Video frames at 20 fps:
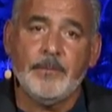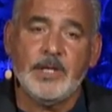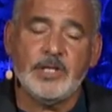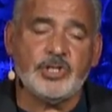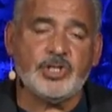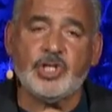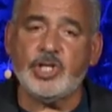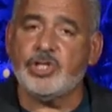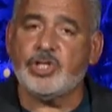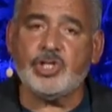
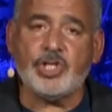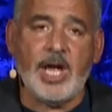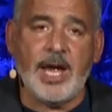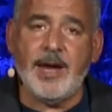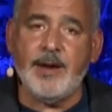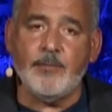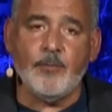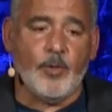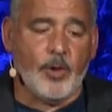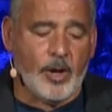It's the
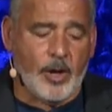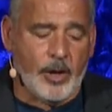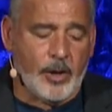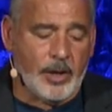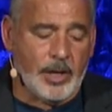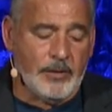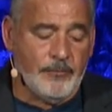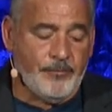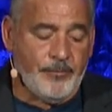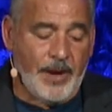same
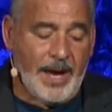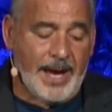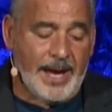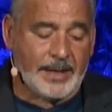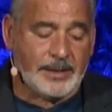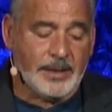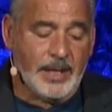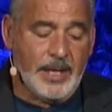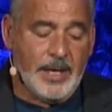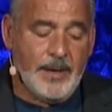word. In
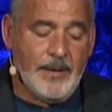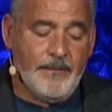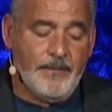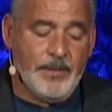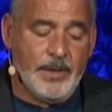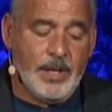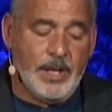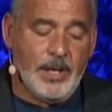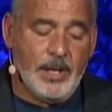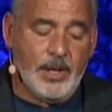fact,
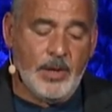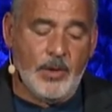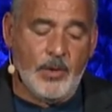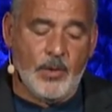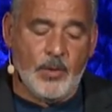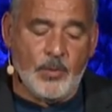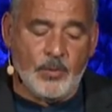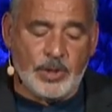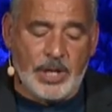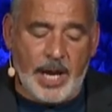
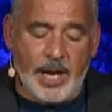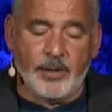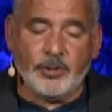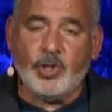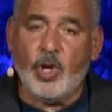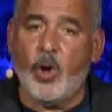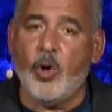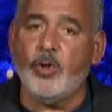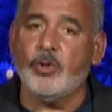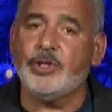they're
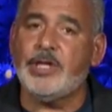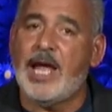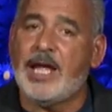told